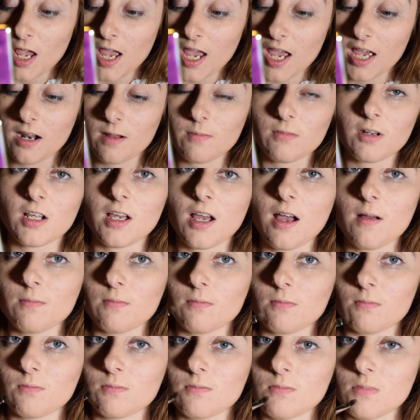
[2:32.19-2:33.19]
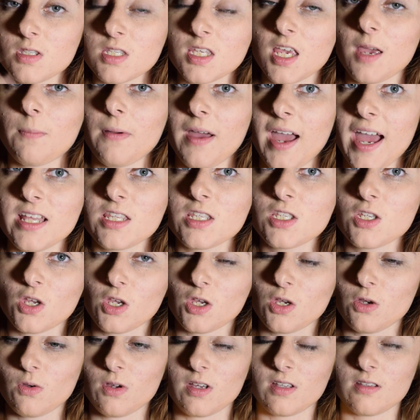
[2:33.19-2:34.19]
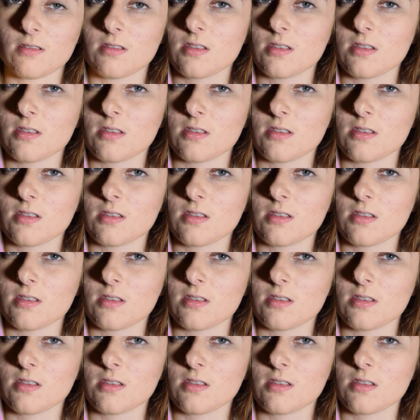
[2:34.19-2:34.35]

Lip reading: And I'm going to skip ahead so you can